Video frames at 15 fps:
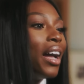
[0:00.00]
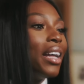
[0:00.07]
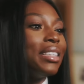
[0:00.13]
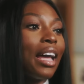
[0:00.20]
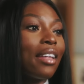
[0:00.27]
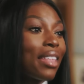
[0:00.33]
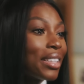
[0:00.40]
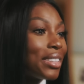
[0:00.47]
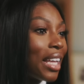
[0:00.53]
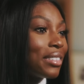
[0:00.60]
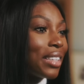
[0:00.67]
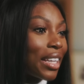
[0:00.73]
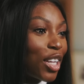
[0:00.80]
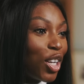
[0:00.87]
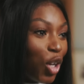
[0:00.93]
Now that sounds
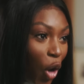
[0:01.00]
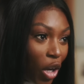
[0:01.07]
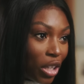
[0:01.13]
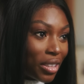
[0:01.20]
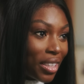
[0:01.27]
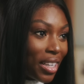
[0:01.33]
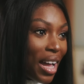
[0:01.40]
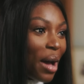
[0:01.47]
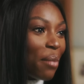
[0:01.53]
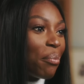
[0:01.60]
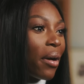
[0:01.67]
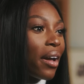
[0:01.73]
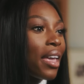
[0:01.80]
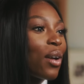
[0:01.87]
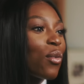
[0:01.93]
like a lot,
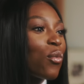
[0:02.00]
but it